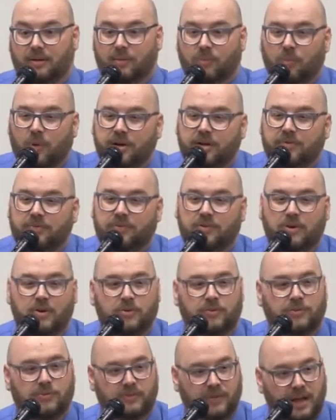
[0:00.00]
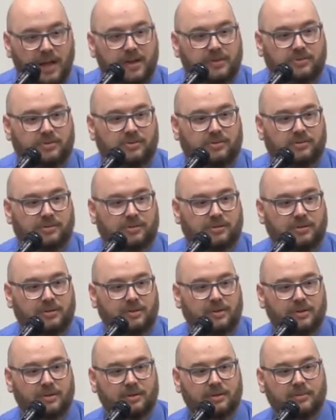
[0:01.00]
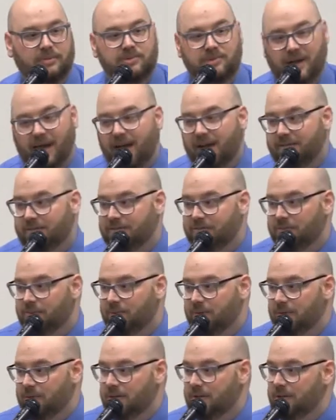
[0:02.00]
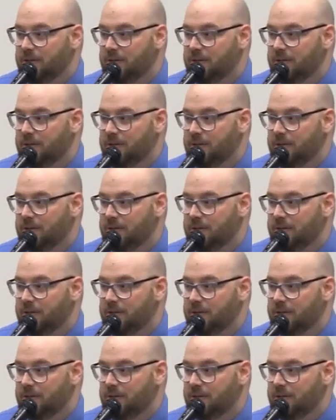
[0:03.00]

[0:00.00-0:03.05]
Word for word: What if no flesh was asked for